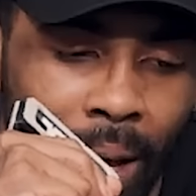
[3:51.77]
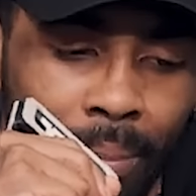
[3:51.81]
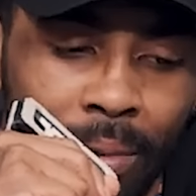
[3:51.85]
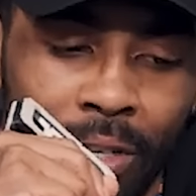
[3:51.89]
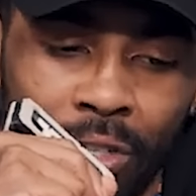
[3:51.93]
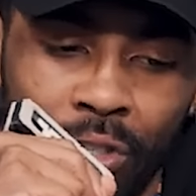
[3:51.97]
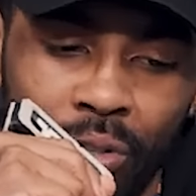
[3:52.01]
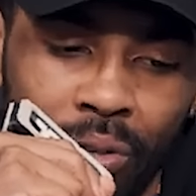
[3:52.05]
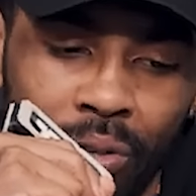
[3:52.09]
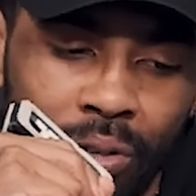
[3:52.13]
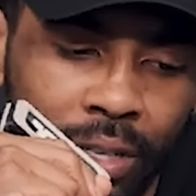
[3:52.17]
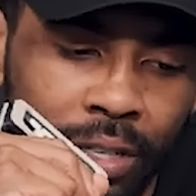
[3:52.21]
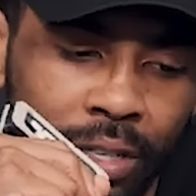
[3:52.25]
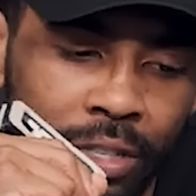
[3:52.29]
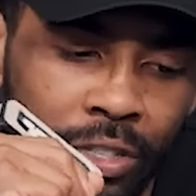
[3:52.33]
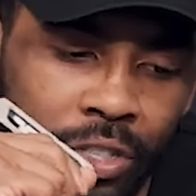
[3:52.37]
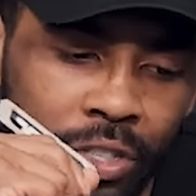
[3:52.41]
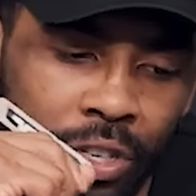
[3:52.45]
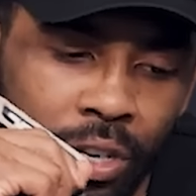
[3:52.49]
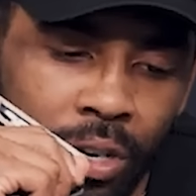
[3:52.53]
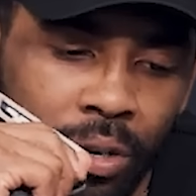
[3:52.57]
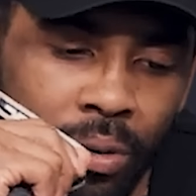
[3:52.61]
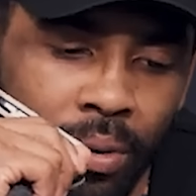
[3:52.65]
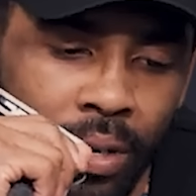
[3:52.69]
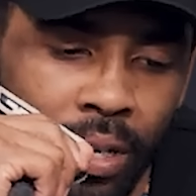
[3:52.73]
I'm enjoying the
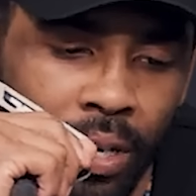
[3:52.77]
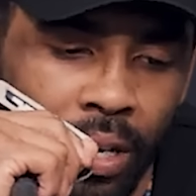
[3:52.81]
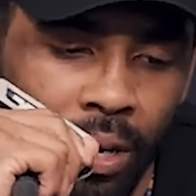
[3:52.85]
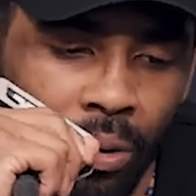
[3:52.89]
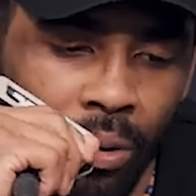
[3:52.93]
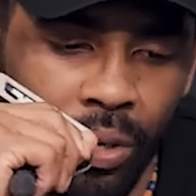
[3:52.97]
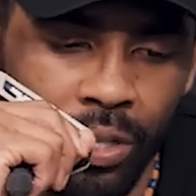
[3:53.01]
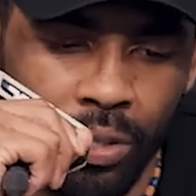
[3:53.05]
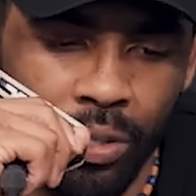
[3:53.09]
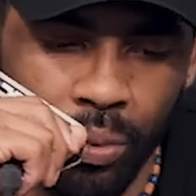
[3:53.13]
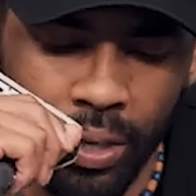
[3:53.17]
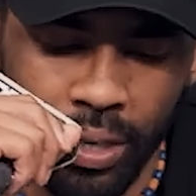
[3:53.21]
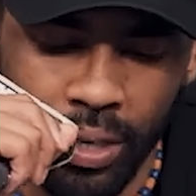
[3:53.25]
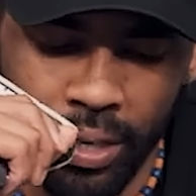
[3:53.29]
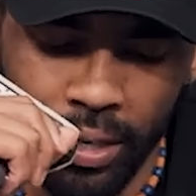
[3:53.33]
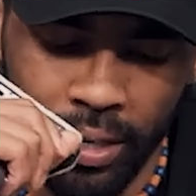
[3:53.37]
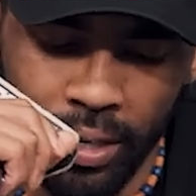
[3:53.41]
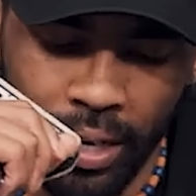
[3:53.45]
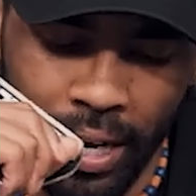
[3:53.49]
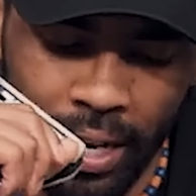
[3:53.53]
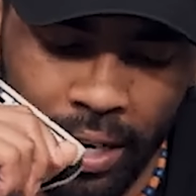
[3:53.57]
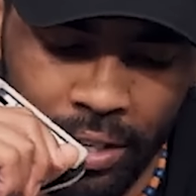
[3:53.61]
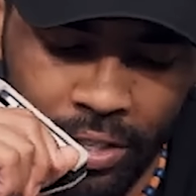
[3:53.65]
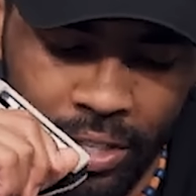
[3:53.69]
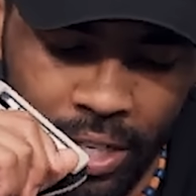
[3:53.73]
show, and I wish we could have
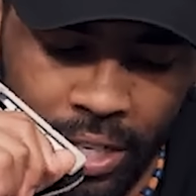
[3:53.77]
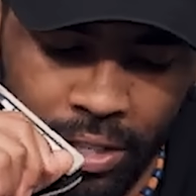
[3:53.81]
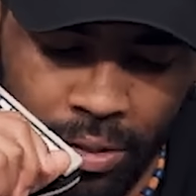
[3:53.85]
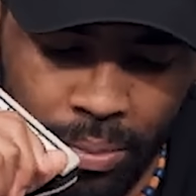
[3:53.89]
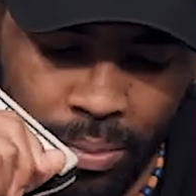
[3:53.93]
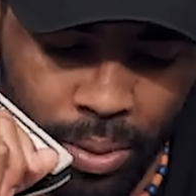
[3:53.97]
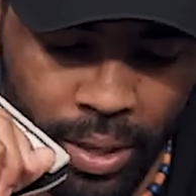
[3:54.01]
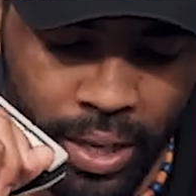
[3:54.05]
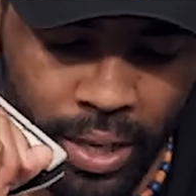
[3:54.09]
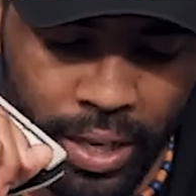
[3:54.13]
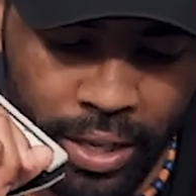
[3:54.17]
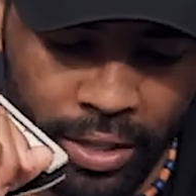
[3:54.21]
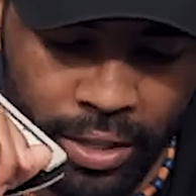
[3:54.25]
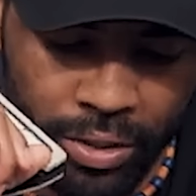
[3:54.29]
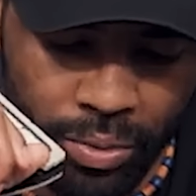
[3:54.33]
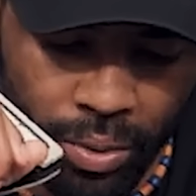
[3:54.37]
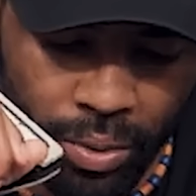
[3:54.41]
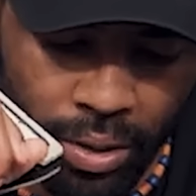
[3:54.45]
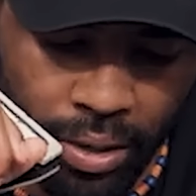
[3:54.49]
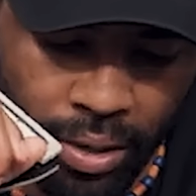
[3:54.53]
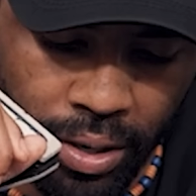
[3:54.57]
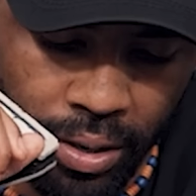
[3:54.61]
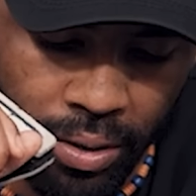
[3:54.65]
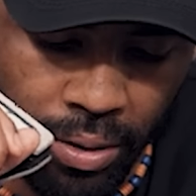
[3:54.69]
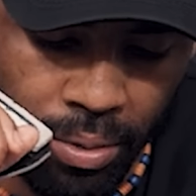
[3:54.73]
got a chance to play against
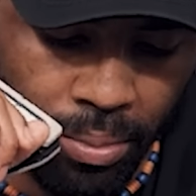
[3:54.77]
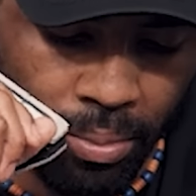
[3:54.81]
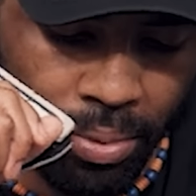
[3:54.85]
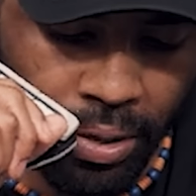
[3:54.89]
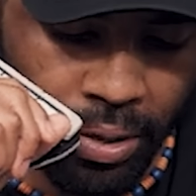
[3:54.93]
one another.